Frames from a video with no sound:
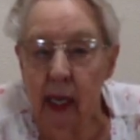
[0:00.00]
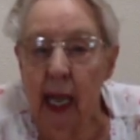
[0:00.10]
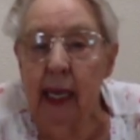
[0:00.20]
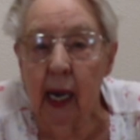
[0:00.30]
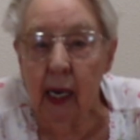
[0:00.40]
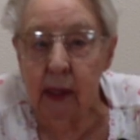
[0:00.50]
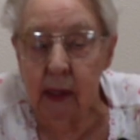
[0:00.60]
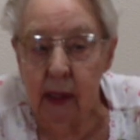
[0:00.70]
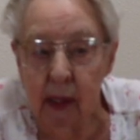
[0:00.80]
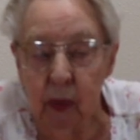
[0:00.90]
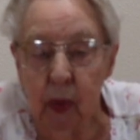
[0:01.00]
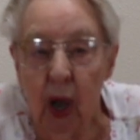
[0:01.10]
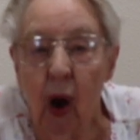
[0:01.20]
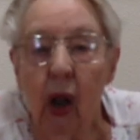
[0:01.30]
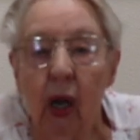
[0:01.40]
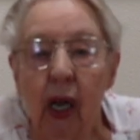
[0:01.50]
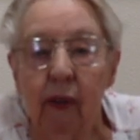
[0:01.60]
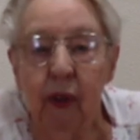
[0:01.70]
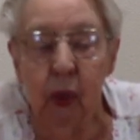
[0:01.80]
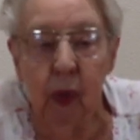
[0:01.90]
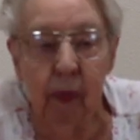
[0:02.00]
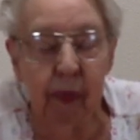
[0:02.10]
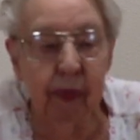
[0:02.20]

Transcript: England, we all love you.